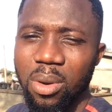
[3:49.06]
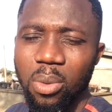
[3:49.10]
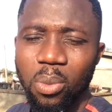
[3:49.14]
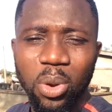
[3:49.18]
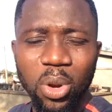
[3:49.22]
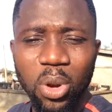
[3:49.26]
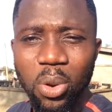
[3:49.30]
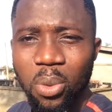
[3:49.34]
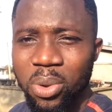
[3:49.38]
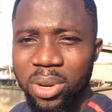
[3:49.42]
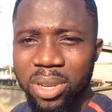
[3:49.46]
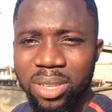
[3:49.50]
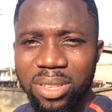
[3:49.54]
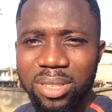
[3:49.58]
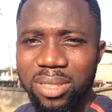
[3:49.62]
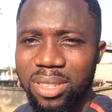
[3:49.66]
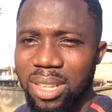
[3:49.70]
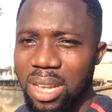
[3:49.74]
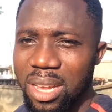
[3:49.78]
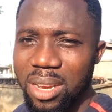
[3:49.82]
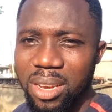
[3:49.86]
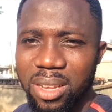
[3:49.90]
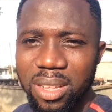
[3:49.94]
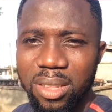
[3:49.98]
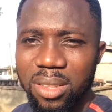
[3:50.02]
We don't want to
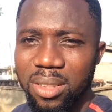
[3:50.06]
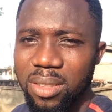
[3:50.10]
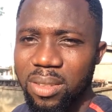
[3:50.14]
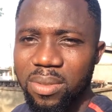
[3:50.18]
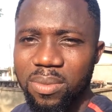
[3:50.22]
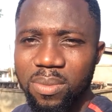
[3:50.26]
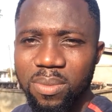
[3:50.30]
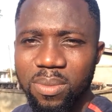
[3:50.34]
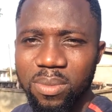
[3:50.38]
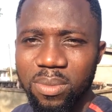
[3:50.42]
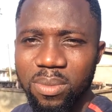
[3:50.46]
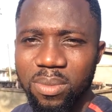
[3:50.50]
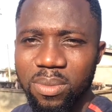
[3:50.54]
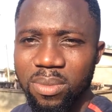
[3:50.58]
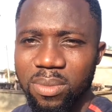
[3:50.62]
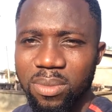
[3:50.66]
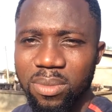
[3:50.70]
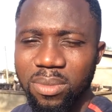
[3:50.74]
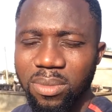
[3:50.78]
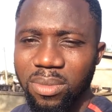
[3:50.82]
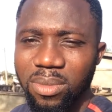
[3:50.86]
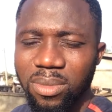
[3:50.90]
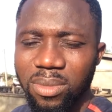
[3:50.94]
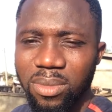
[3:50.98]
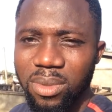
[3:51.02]
start it
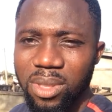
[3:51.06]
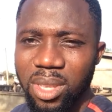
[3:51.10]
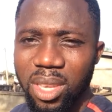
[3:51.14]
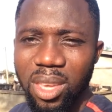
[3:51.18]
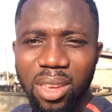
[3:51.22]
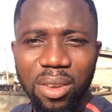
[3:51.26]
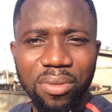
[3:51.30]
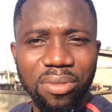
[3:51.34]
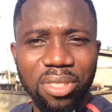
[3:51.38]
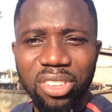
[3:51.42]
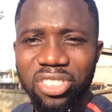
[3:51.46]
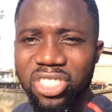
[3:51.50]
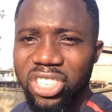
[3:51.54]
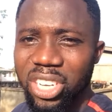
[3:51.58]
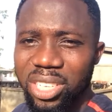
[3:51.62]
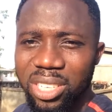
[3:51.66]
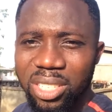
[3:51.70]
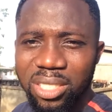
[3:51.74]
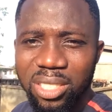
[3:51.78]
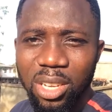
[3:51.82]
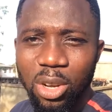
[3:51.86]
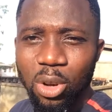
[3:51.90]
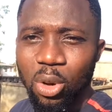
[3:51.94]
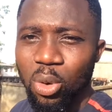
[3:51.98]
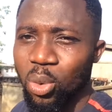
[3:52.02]
if the
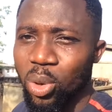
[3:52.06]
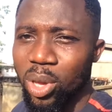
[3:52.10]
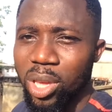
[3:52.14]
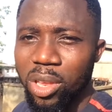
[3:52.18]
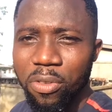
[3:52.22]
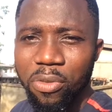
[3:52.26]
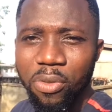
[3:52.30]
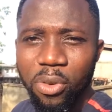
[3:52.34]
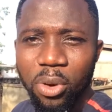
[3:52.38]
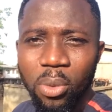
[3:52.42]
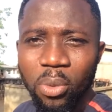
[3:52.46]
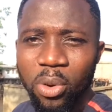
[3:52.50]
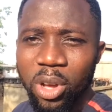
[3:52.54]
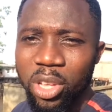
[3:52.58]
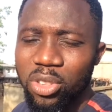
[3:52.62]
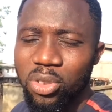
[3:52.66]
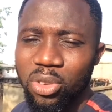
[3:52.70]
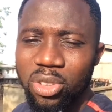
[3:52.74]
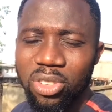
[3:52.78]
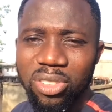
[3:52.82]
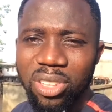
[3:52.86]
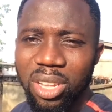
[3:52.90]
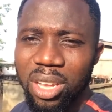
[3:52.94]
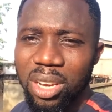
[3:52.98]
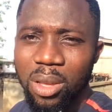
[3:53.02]
Chinese are looking for a way to
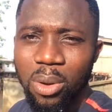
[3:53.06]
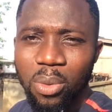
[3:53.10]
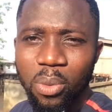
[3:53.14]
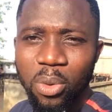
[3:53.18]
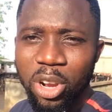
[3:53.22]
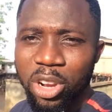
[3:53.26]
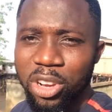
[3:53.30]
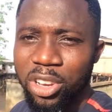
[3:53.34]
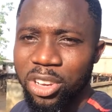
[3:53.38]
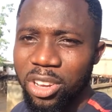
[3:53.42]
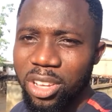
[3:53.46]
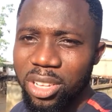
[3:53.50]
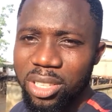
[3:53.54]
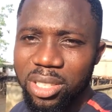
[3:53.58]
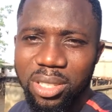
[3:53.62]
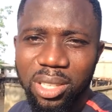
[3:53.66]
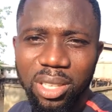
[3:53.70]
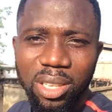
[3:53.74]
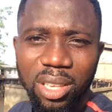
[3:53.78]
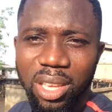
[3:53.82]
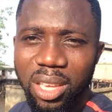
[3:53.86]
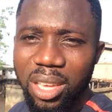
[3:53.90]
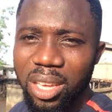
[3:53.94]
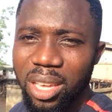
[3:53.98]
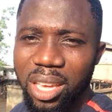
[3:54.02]
study, we're not
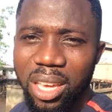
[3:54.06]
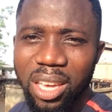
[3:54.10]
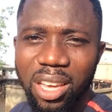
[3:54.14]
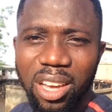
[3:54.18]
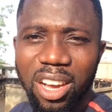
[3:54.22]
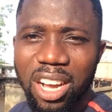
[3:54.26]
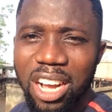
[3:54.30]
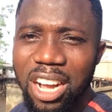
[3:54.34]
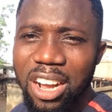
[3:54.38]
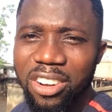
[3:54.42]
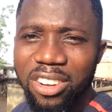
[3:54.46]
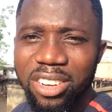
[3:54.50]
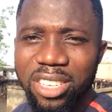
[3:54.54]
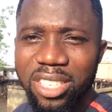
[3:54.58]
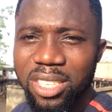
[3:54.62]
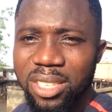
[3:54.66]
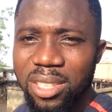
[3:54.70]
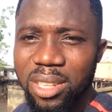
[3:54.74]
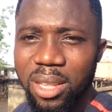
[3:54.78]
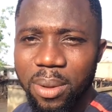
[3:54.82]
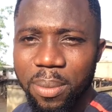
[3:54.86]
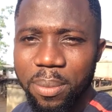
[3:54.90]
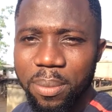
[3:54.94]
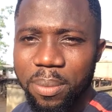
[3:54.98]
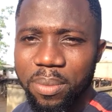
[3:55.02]
encouraging
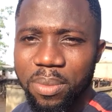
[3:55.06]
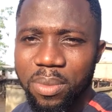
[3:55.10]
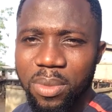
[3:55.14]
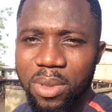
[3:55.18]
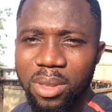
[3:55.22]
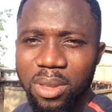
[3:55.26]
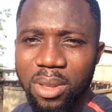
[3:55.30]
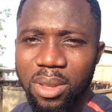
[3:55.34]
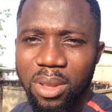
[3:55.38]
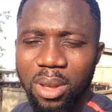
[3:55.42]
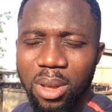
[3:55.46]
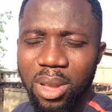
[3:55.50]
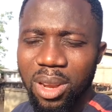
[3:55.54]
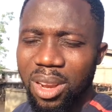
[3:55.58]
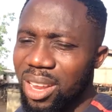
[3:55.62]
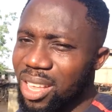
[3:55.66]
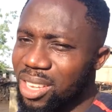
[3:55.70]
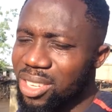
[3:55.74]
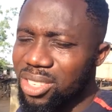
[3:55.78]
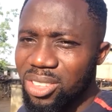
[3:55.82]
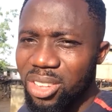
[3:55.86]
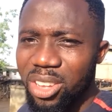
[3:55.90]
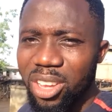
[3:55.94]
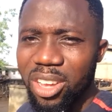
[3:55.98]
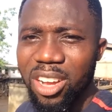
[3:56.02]
them.
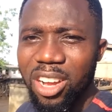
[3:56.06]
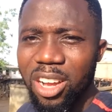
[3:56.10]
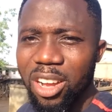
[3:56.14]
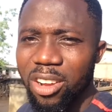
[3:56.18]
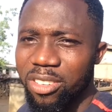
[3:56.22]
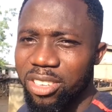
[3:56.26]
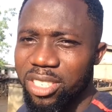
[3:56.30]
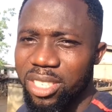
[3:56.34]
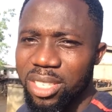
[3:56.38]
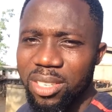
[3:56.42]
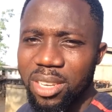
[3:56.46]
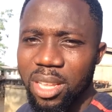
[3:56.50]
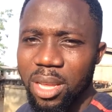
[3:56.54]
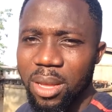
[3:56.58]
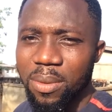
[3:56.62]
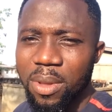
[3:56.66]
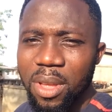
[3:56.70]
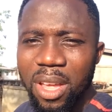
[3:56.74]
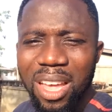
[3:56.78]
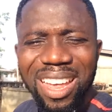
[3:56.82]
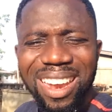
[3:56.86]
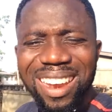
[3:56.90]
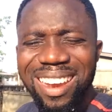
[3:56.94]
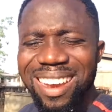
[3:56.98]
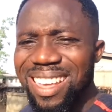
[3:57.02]
Let's not encourage them.
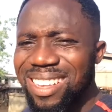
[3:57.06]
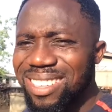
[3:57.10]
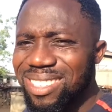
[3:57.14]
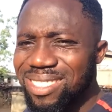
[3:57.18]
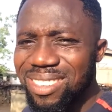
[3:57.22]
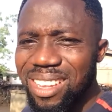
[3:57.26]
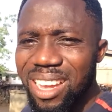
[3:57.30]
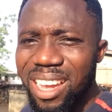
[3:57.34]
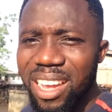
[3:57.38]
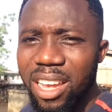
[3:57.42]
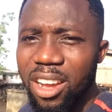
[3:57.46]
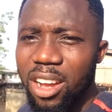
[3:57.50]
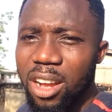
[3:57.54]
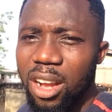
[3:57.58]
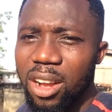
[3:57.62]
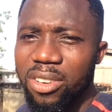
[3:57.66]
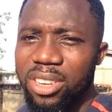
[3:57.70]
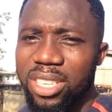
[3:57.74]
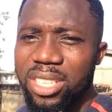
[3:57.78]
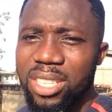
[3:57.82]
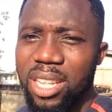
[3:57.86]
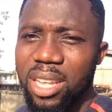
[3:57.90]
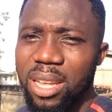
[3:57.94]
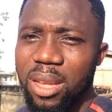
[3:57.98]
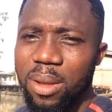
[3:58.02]
Let's not
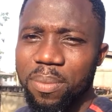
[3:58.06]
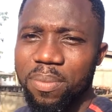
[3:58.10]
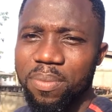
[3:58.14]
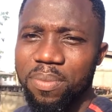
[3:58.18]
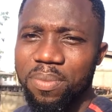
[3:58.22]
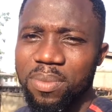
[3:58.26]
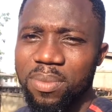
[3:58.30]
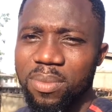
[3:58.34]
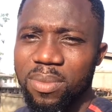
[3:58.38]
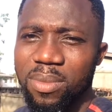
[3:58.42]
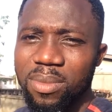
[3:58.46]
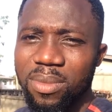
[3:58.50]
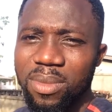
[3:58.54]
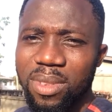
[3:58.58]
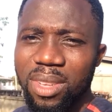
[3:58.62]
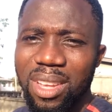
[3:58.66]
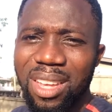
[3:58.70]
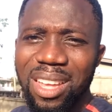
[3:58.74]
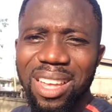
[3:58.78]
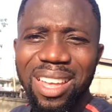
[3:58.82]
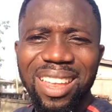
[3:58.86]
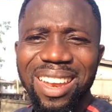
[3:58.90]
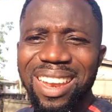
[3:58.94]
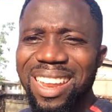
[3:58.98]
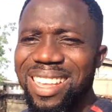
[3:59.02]
encourage them.
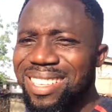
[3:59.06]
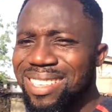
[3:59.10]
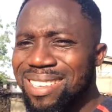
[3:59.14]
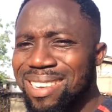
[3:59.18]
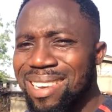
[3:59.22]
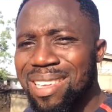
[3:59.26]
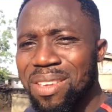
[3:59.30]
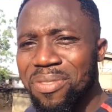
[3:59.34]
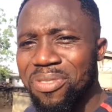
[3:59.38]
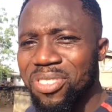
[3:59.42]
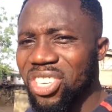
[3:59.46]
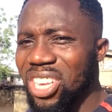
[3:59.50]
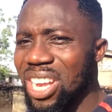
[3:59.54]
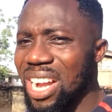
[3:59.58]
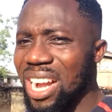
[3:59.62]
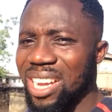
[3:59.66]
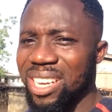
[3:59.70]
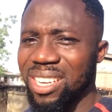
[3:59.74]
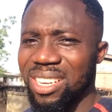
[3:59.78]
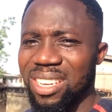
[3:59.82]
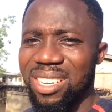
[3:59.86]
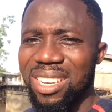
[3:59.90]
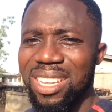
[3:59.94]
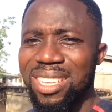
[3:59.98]
Let's leave China.